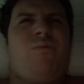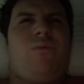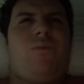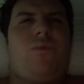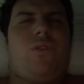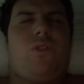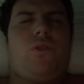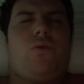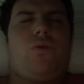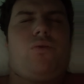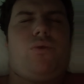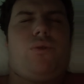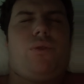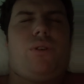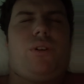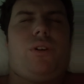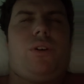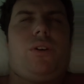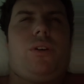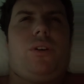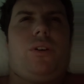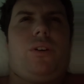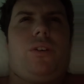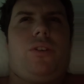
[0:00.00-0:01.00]
it's really
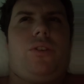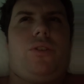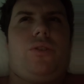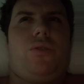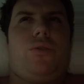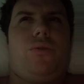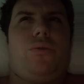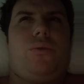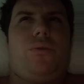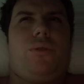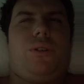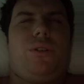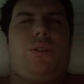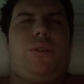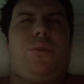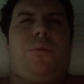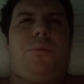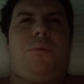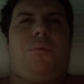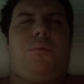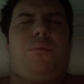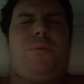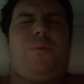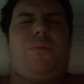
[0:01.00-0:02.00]
hard to uh,
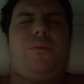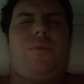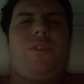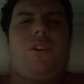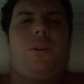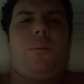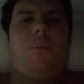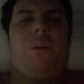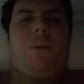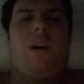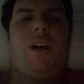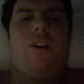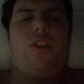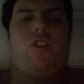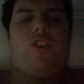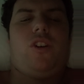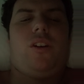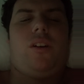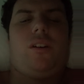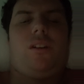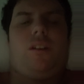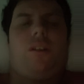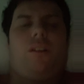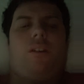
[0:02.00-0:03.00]

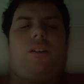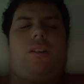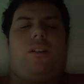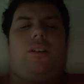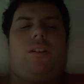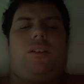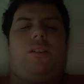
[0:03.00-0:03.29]
imagine uh,